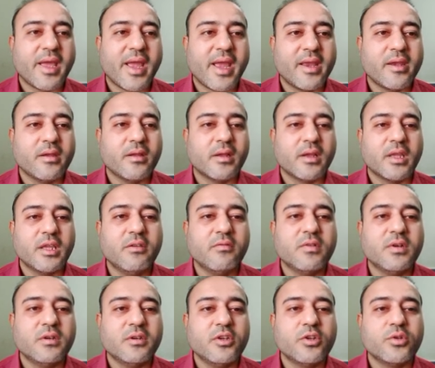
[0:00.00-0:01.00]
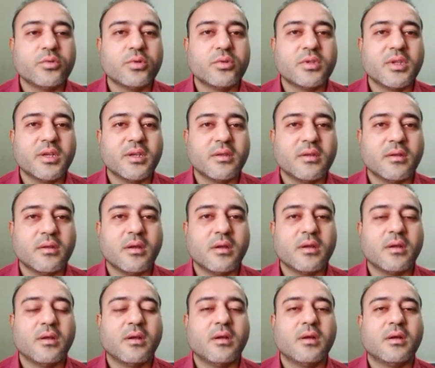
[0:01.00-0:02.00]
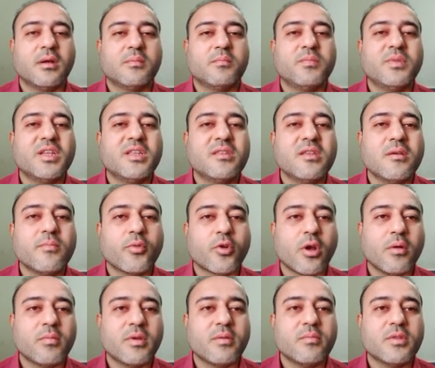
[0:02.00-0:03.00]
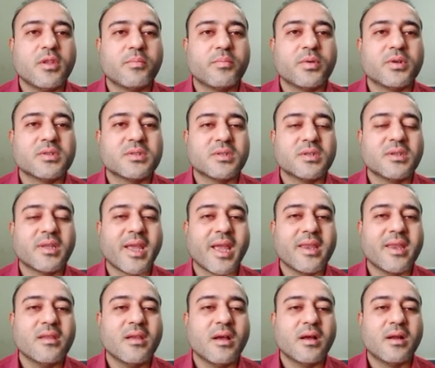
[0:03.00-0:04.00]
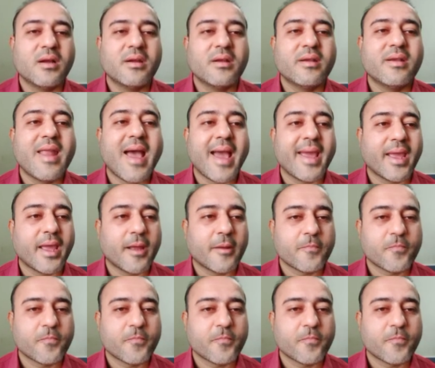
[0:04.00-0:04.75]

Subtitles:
and even due to that breathing problem the person can die,